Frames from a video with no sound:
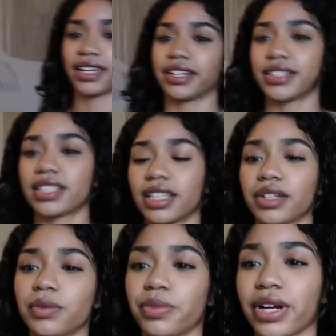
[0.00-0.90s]
Here's the
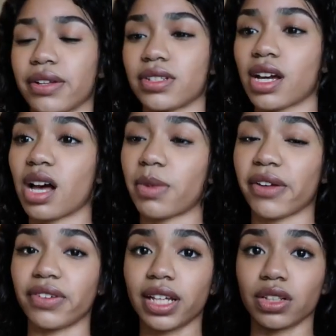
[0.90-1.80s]
little brown top. I
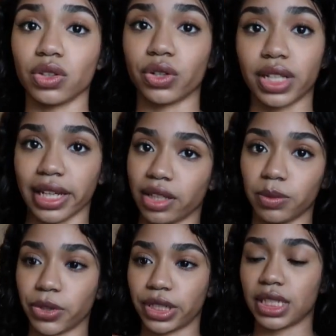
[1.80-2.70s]
feel like Lorelai
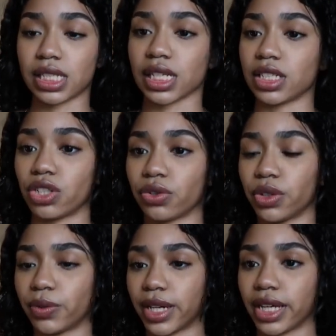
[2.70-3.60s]
Gilmore in this. I don't
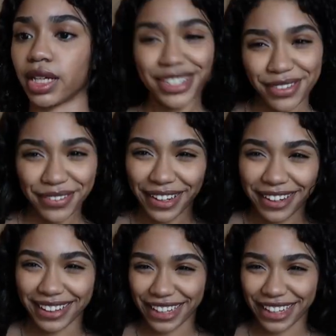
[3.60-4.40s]
know why. She will wear it.